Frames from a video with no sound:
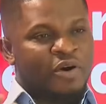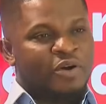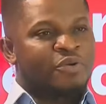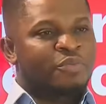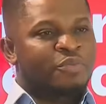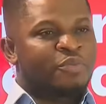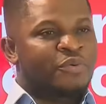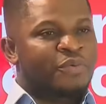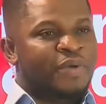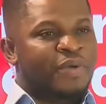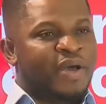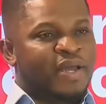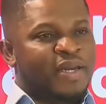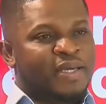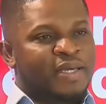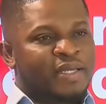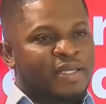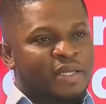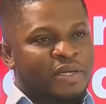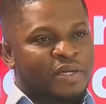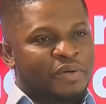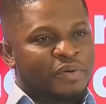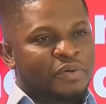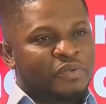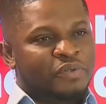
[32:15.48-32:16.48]
for they
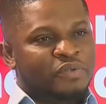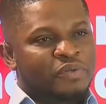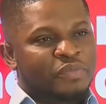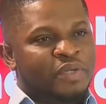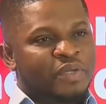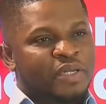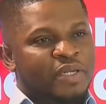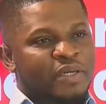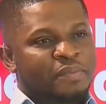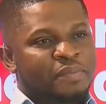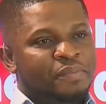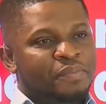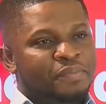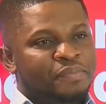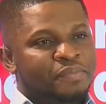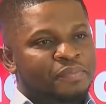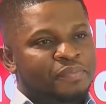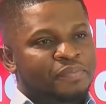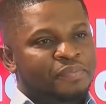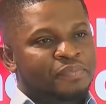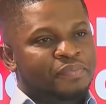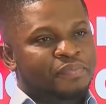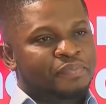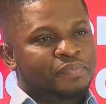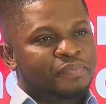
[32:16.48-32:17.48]
don't want to be there.
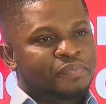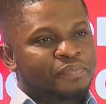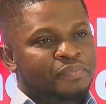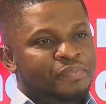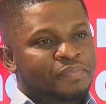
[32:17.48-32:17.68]
COVID and